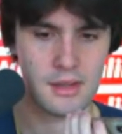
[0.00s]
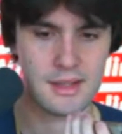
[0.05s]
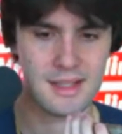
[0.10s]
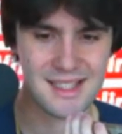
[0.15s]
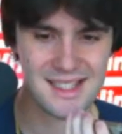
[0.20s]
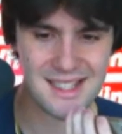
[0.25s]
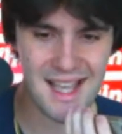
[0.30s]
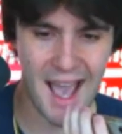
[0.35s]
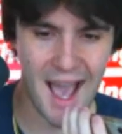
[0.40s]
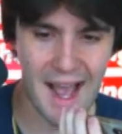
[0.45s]

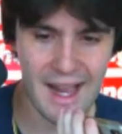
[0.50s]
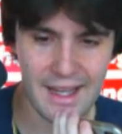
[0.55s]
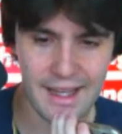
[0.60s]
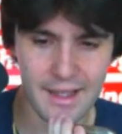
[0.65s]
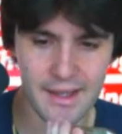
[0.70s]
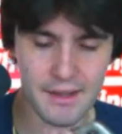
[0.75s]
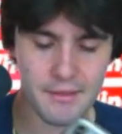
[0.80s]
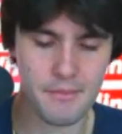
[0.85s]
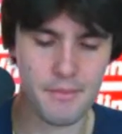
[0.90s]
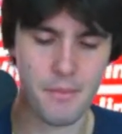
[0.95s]
Zach,
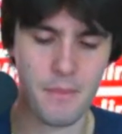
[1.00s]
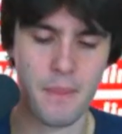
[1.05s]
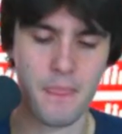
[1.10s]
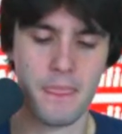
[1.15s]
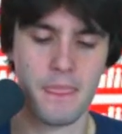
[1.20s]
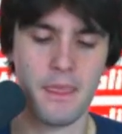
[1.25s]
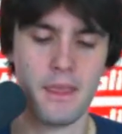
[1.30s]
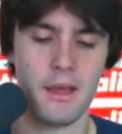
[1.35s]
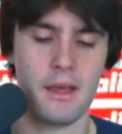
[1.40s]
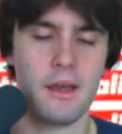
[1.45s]

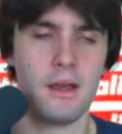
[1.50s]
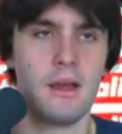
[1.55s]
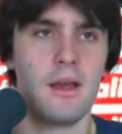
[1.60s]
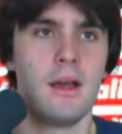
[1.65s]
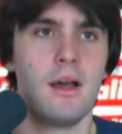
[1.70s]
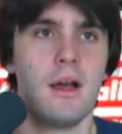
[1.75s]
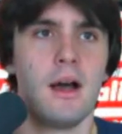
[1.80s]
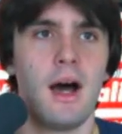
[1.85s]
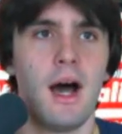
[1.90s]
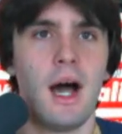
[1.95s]

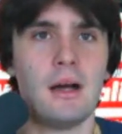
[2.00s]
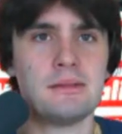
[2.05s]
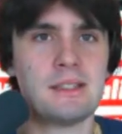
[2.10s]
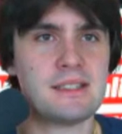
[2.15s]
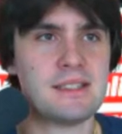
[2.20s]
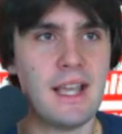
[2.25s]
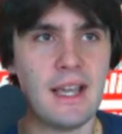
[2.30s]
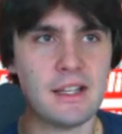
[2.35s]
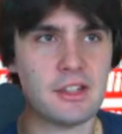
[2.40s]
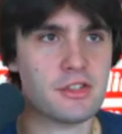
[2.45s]
I'm
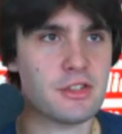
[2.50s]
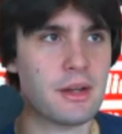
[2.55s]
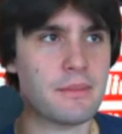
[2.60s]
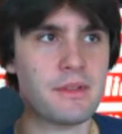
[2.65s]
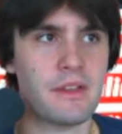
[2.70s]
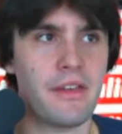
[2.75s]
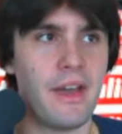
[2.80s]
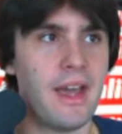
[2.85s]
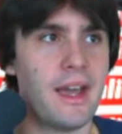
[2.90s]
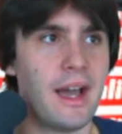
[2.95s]
just saying a script
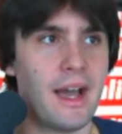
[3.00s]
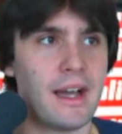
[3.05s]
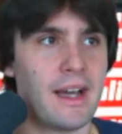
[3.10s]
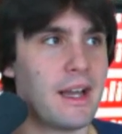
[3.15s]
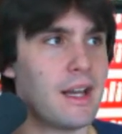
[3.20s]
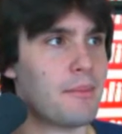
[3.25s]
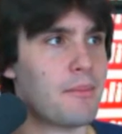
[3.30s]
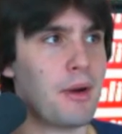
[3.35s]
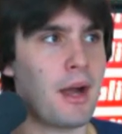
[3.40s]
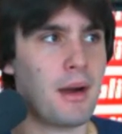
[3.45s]
of, hey, I
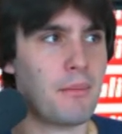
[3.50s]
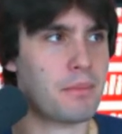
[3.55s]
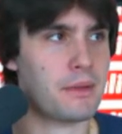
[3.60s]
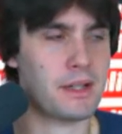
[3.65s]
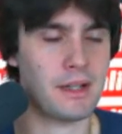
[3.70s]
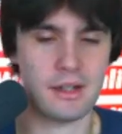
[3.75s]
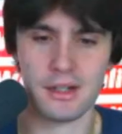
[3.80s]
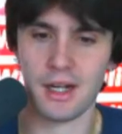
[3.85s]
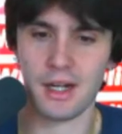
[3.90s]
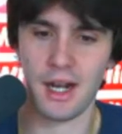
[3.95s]
got a property
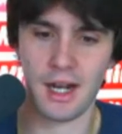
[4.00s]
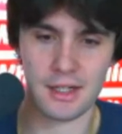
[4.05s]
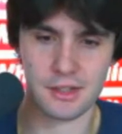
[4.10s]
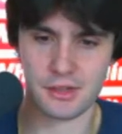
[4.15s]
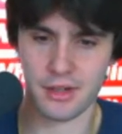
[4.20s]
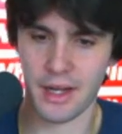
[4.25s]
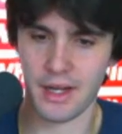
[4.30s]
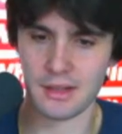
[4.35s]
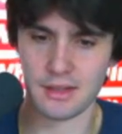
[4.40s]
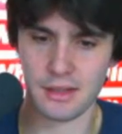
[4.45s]
under
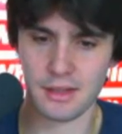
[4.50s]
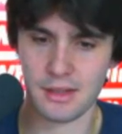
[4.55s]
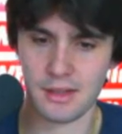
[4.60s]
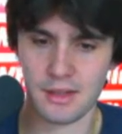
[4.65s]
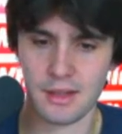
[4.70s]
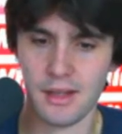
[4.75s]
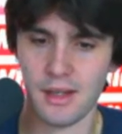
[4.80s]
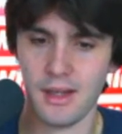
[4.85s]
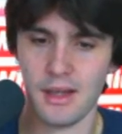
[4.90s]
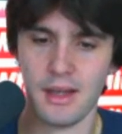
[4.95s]
contract,
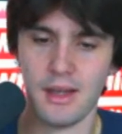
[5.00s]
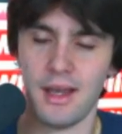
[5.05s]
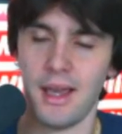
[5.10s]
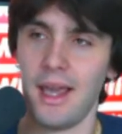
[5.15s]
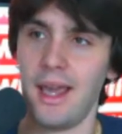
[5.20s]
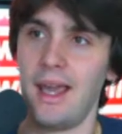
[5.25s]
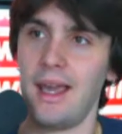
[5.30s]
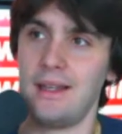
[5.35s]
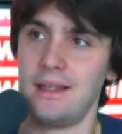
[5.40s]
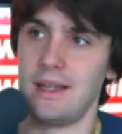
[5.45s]

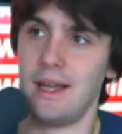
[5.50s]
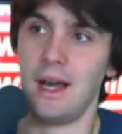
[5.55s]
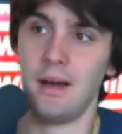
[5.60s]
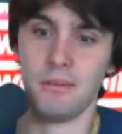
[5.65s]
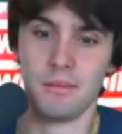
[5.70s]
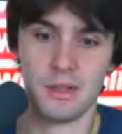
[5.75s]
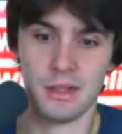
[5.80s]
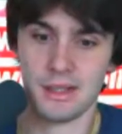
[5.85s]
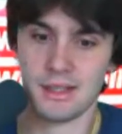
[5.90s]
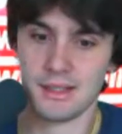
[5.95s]
and
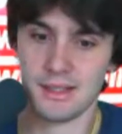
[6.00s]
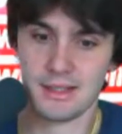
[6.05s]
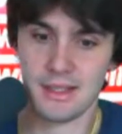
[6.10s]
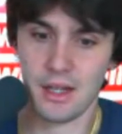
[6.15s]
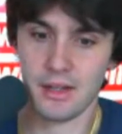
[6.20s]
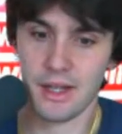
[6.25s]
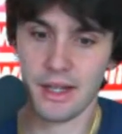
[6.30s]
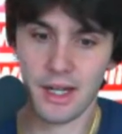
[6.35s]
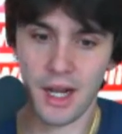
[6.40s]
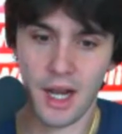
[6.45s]
I'm looking to
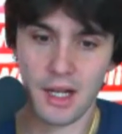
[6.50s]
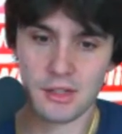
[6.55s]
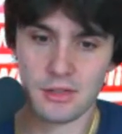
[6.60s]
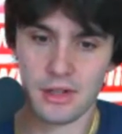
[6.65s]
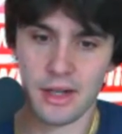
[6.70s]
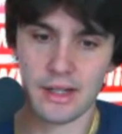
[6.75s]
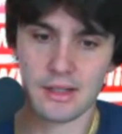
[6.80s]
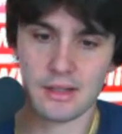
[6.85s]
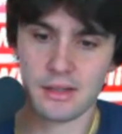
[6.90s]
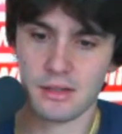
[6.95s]
sell that
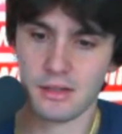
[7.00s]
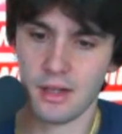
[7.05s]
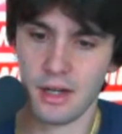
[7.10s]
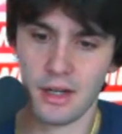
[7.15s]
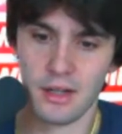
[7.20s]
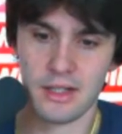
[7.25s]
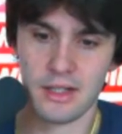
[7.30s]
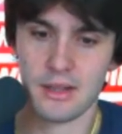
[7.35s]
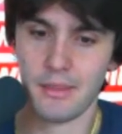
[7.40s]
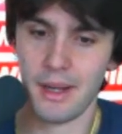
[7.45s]
contract. Are you
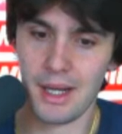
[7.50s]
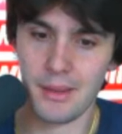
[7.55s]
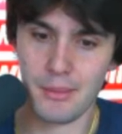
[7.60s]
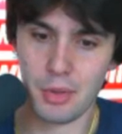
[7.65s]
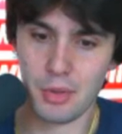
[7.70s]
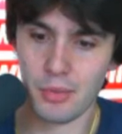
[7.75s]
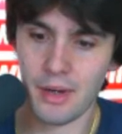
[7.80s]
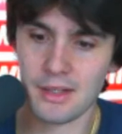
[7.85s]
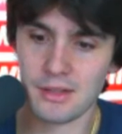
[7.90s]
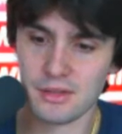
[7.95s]
looking to buy
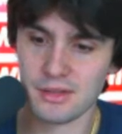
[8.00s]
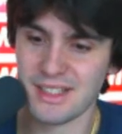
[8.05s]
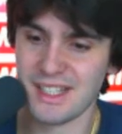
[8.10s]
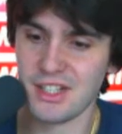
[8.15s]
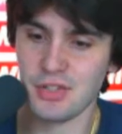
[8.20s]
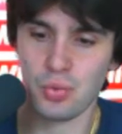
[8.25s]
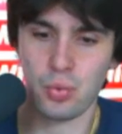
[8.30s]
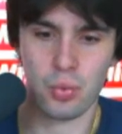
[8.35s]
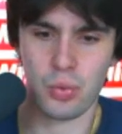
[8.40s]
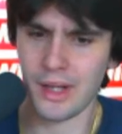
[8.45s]
more rentals?
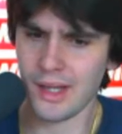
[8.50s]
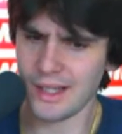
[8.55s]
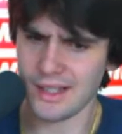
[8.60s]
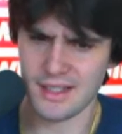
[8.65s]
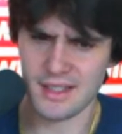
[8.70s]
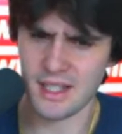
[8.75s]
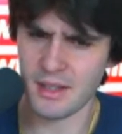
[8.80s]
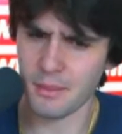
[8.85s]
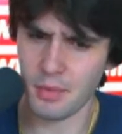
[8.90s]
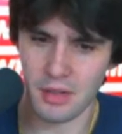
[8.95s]
It's really
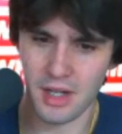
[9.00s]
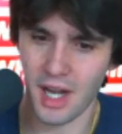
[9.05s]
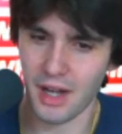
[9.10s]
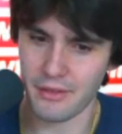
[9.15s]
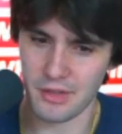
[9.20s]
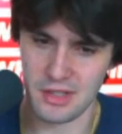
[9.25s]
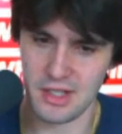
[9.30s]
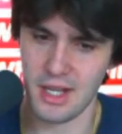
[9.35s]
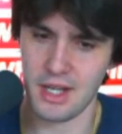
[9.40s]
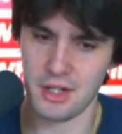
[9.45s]
simple
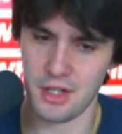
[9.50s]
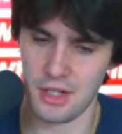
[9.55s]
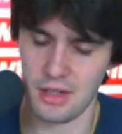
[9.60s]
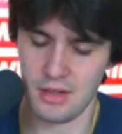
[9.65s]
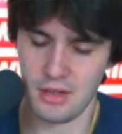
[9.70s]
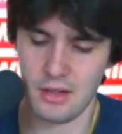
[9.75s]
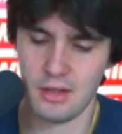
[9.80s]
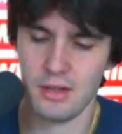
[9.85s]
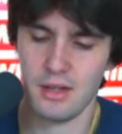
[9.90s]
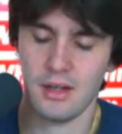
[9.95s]
conversation.
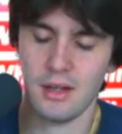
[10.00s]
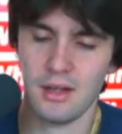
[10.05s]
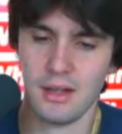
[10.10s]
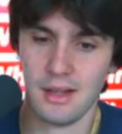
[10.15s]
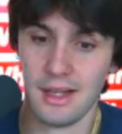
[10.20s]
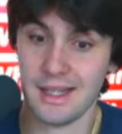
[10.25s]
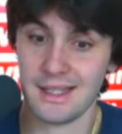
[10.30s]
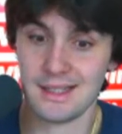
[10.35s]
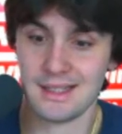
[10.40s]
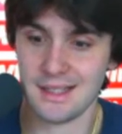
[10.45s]

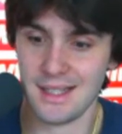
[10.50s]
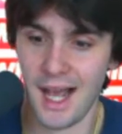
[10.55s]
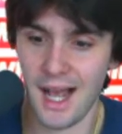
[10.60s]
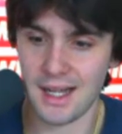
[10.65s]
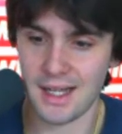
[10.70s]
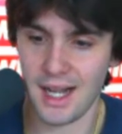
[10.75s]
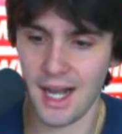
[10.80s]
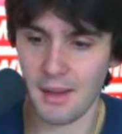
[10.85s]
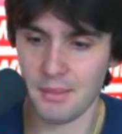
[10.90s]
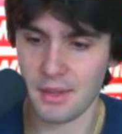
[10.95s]
Like, it's
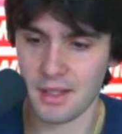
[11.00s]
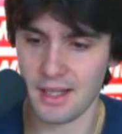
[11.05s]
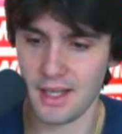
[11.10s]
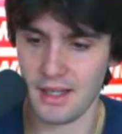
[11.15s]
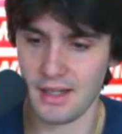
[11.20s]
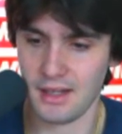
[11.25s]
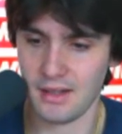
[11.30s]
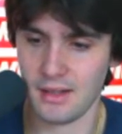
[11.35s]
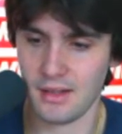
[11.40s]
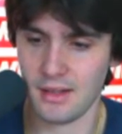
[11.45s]
not
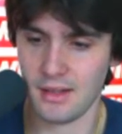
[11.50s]
complicated.